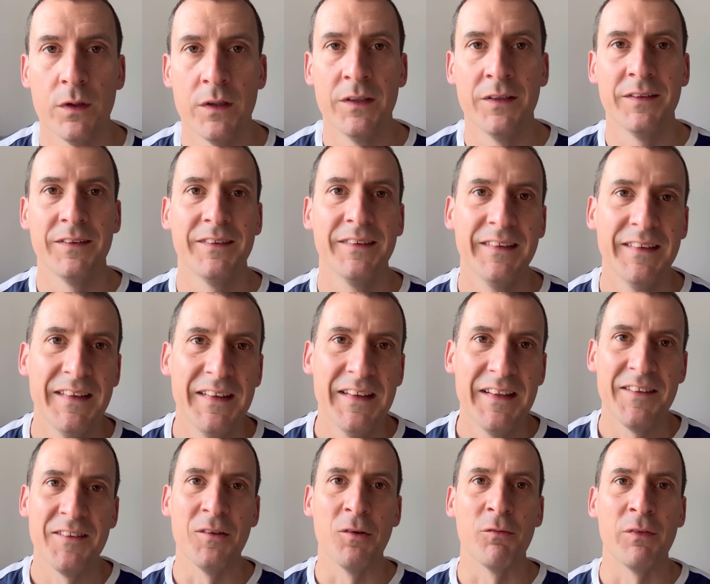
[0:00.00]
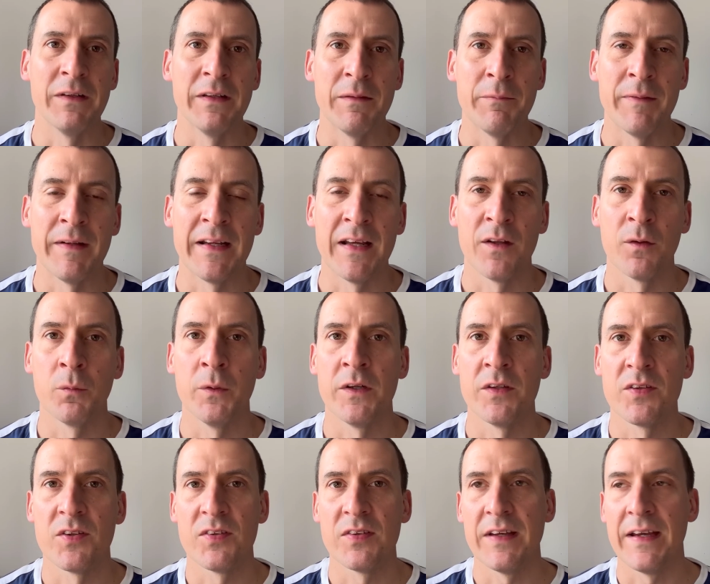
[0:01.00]
There's not really many other
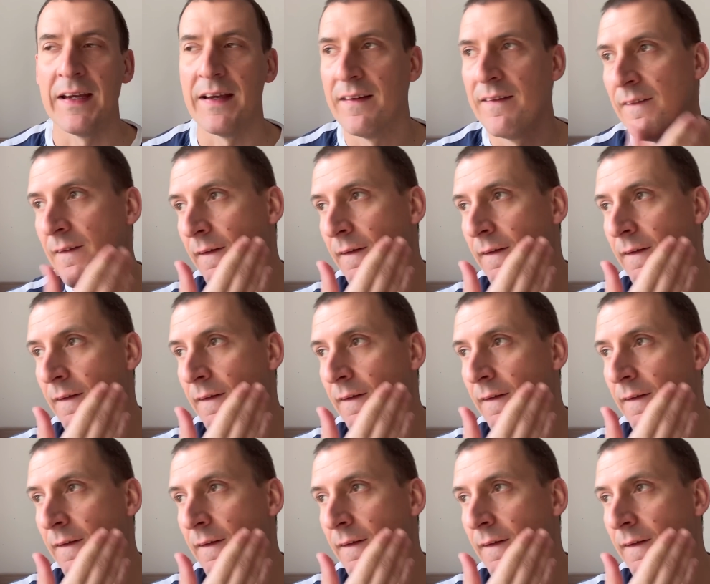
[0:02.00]
words to say it.